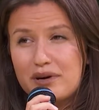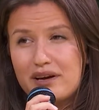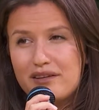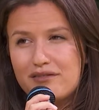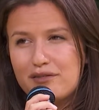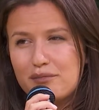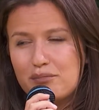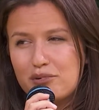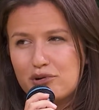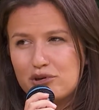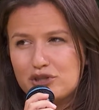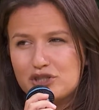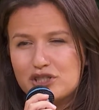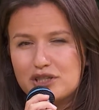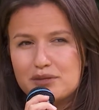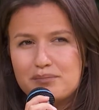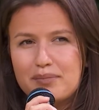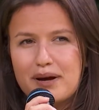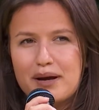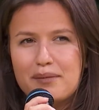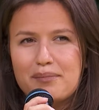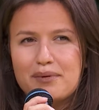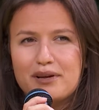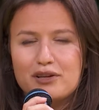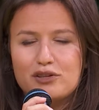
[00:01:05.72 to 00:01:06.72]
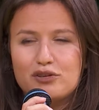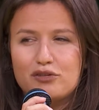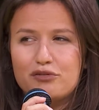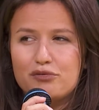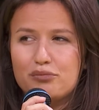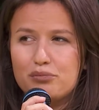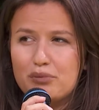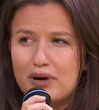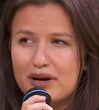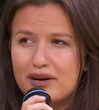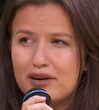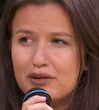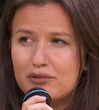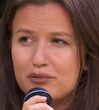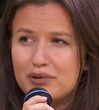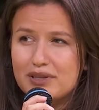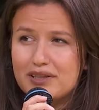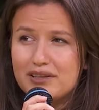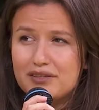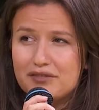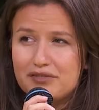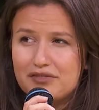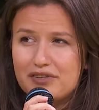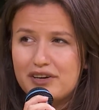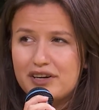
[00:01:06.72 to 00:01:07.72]
we have a project pipeline of
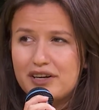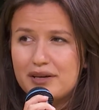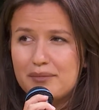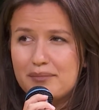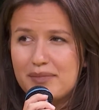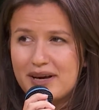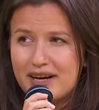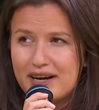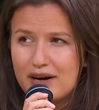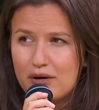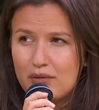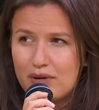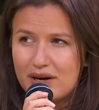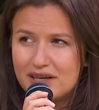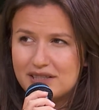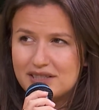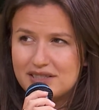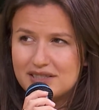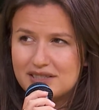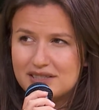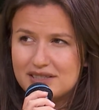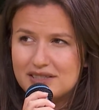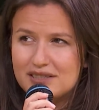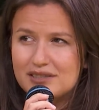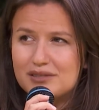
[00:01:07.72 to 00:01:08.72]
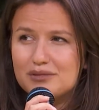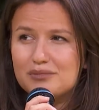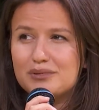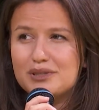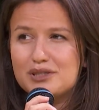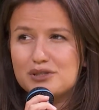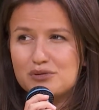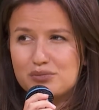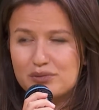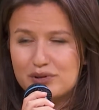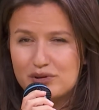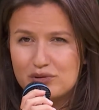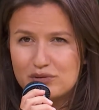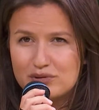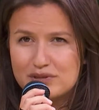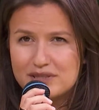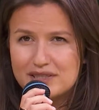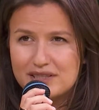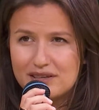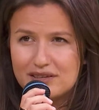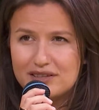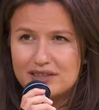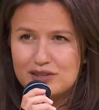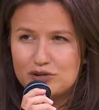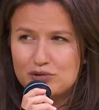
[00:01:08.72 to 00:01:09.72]
130 megawatts, which we're
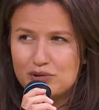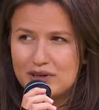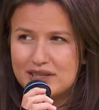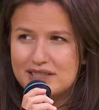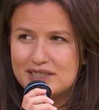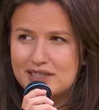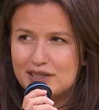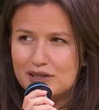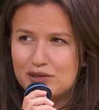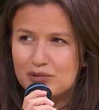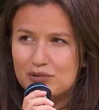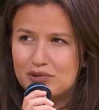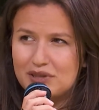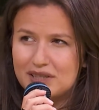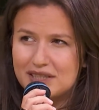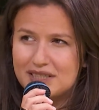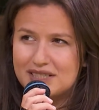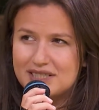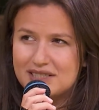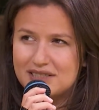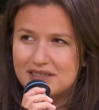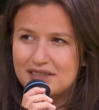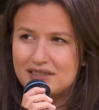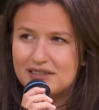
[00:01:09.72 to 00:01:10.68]
starting to execute next